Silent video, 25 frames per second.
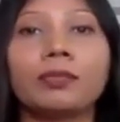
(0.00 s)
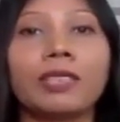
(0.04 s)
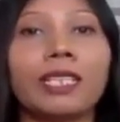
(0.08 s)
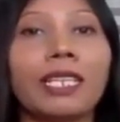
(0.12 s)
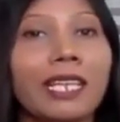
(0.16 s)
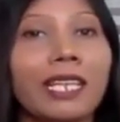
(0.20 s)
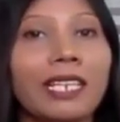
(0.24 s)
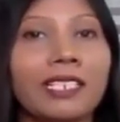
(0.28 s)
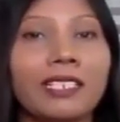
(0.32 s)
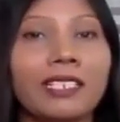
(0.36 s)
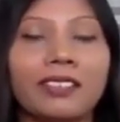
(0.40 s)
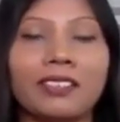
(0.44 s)

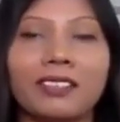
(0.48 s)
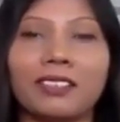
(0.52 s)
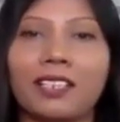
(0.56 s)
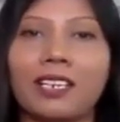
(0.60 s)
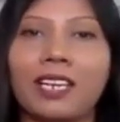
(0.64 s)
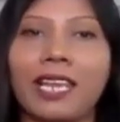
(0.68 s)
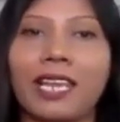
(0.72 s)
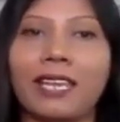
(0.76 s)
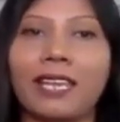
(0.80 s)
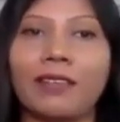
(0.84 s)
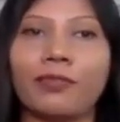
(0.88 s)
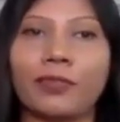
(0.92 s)
career
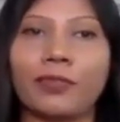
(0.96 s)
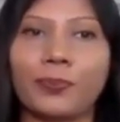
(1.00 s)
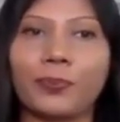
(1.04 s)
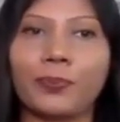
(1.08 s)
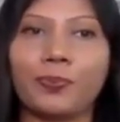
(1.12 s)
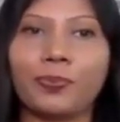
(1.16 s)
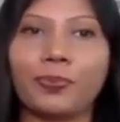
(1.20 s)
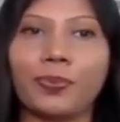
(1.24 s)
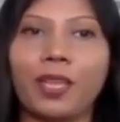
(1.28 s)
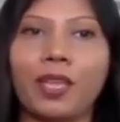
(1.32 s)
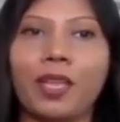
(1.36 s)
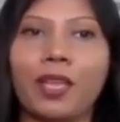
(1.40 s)

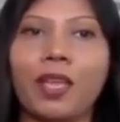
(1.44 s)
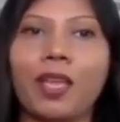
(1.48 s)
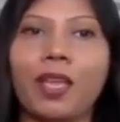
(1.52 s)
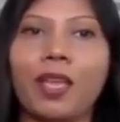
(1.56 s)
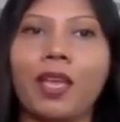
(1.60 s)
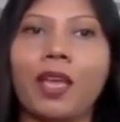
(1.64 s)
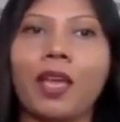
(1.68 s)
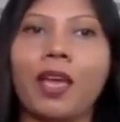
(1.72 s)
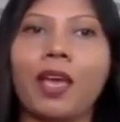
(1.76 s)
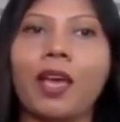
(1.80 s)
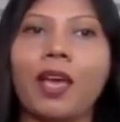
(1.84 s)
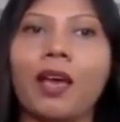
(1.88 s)

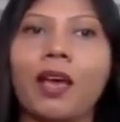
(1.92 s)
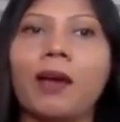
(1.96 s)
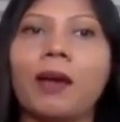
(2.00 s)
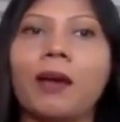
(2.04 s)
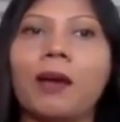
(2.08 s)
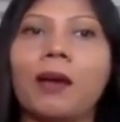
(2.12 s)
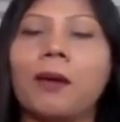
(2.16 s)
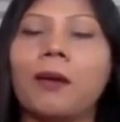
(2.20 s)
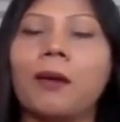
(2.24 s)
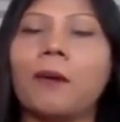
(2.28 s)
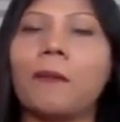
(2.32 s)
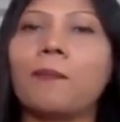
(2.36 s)

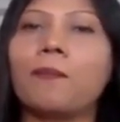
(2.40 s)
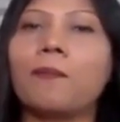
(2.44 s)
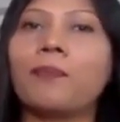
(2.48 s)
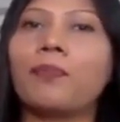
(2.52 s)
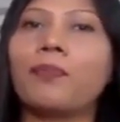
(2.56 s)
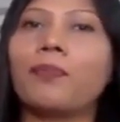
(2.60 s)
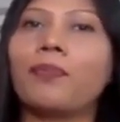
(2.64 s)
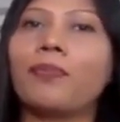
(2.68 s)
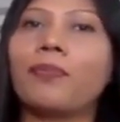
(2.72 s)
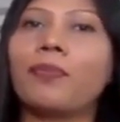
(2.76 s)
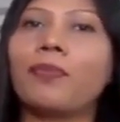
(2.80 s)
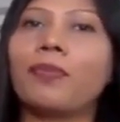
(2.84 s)
life.
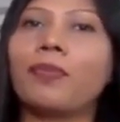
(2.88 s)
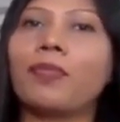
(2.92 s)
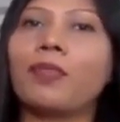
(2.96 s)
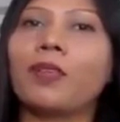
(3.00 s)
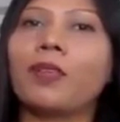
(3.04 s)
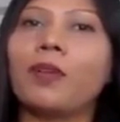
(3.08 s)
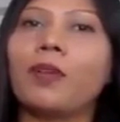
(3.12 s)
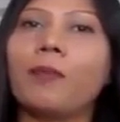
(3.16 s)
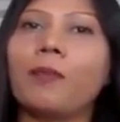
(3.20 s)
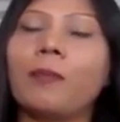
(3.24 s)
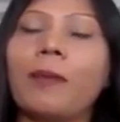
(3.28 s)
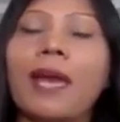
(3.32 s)

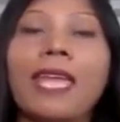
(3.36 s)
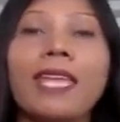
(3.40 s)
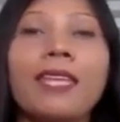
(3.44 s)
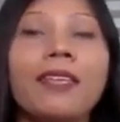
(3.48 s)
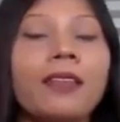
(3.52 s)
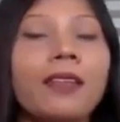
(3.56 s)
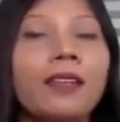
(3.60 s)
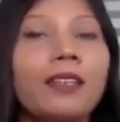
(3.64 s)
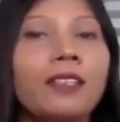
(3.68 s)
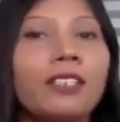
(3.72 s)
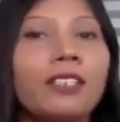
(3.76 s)
My